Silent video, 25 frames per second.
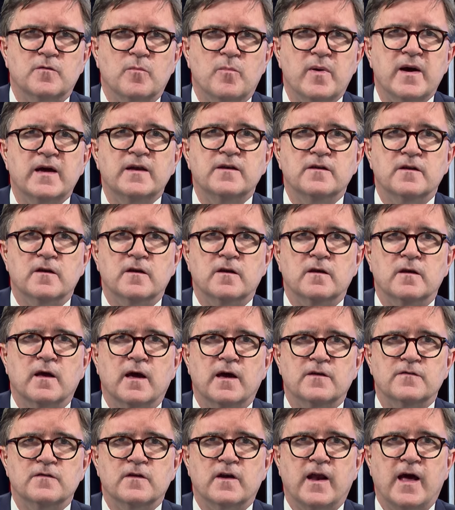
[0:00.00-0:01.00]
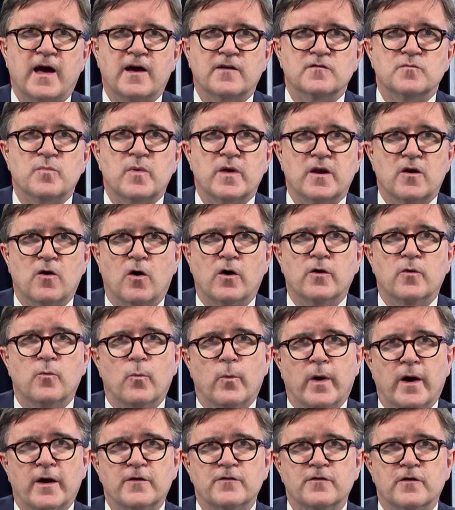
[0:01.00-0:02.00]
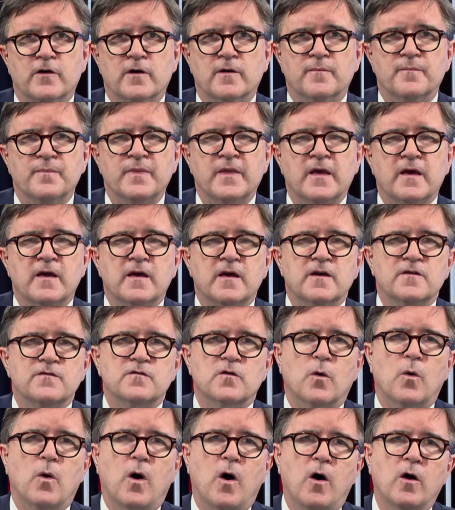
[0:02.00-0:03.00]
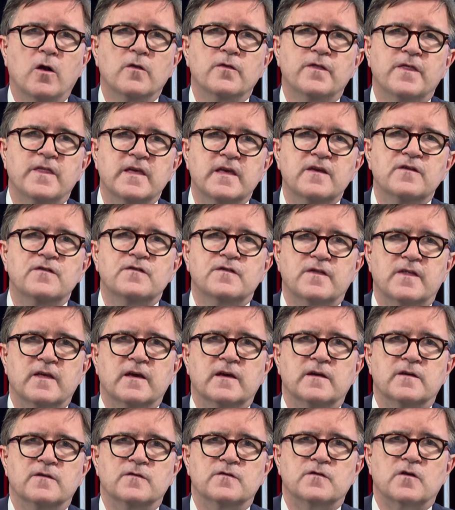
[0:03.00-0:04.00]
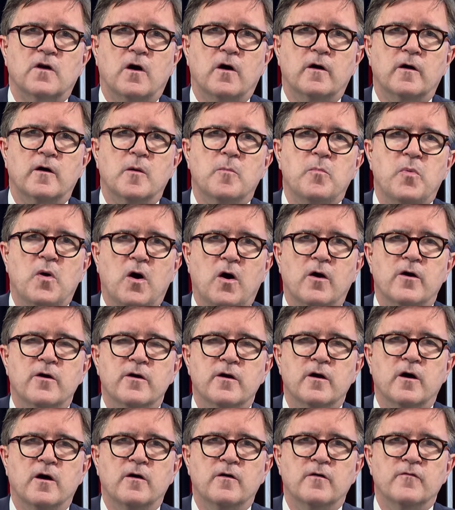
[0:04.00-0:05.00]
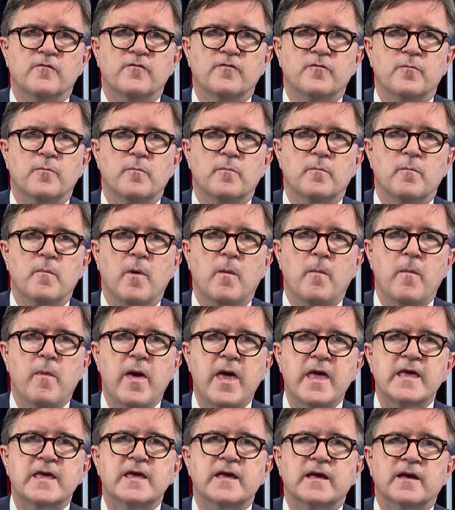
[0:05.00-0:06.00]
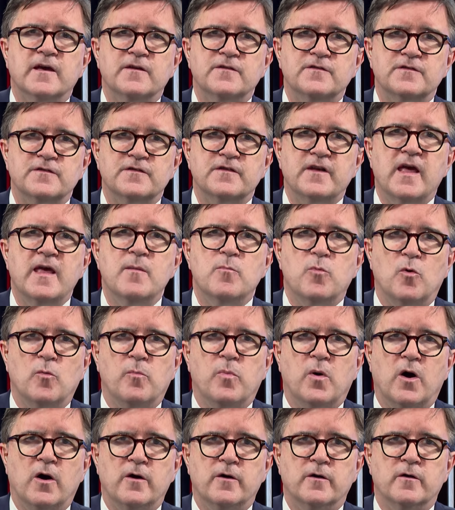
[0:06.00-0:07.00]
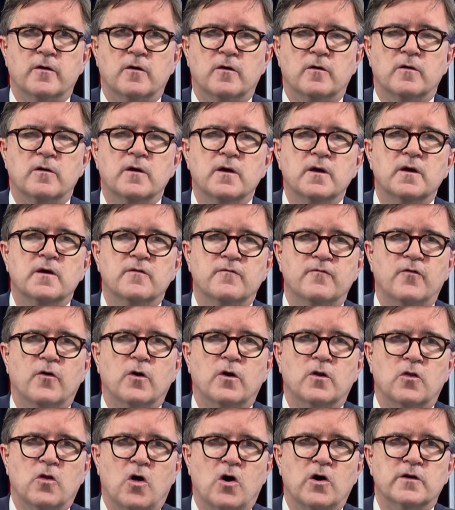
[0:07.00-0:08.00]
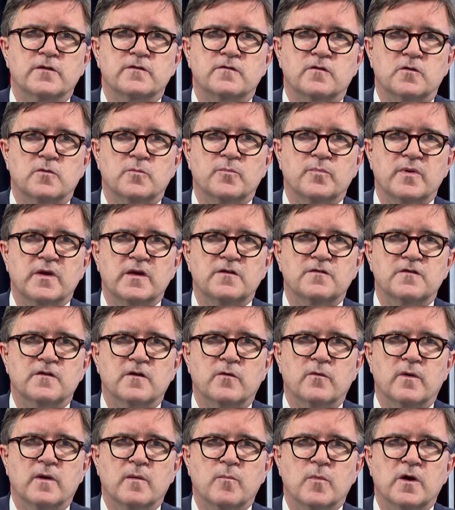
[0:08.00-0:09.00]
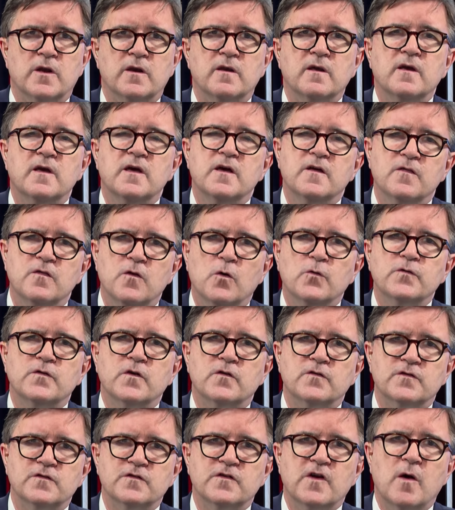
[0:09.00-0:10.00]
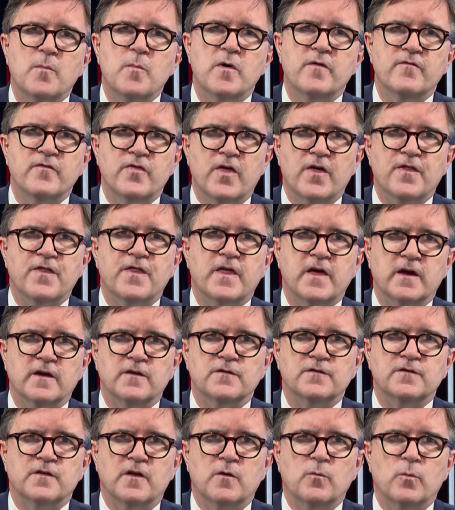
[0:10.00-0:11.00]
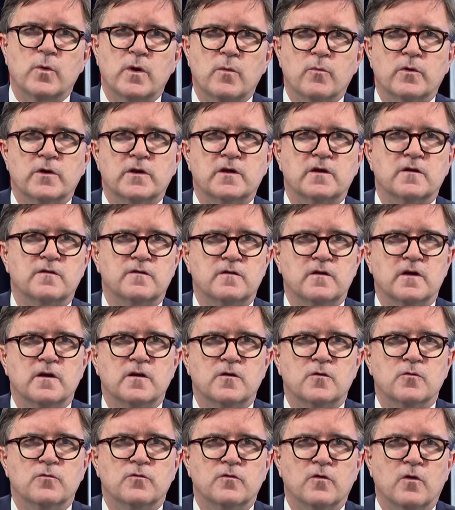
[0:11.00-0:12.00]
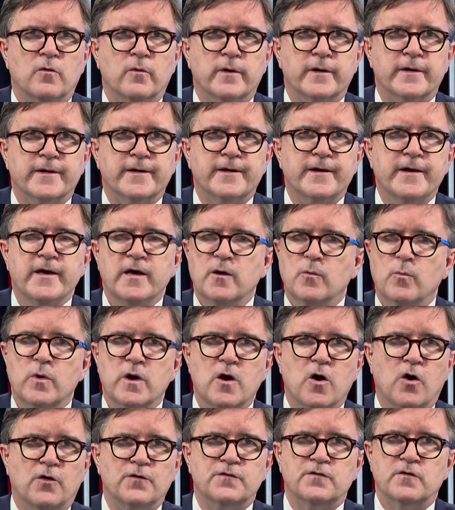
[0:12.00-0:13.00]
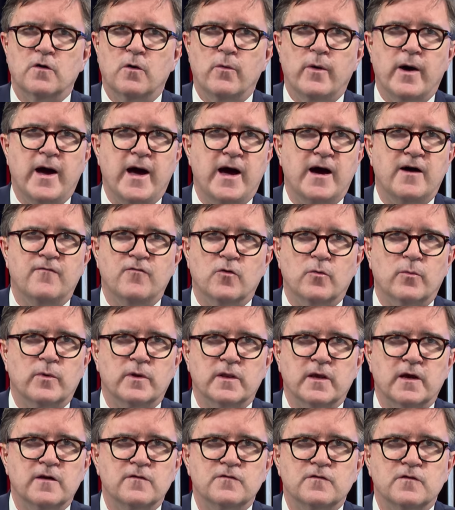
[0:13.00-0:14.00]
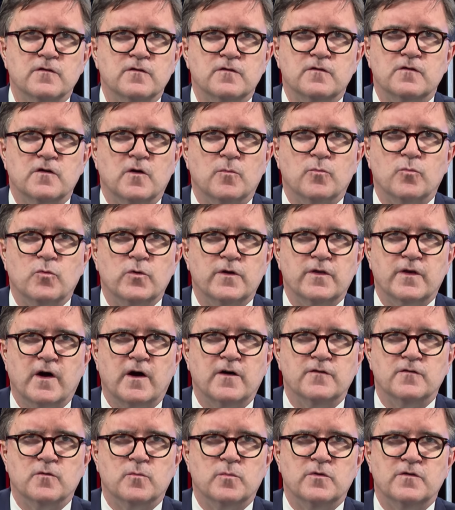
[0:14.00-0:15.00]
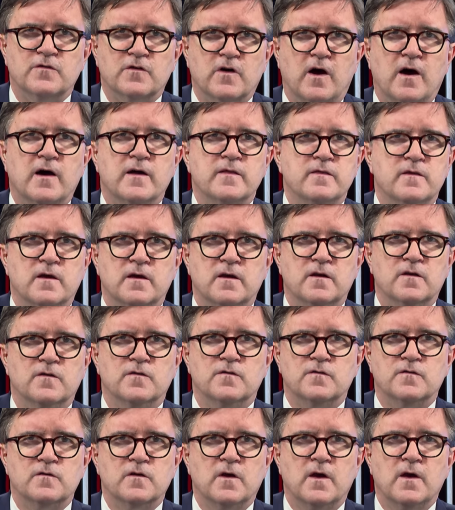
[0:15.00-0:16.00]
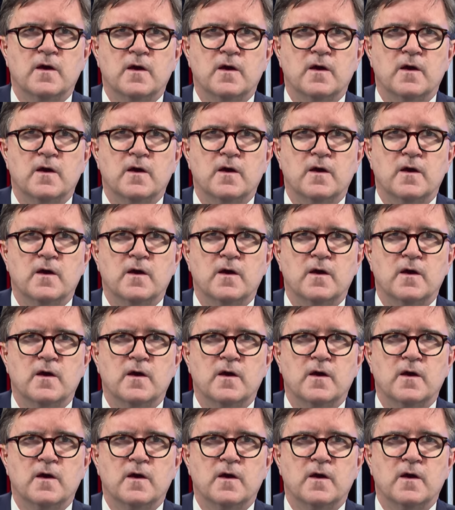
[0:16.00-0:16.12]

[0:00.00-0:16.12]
dependent as it has been on Russia. So all these things are a part of making a stable partner for a long-term peace agreement. Those are some of the things that we would continue doing. We also have a relationship with Azerbaijan that is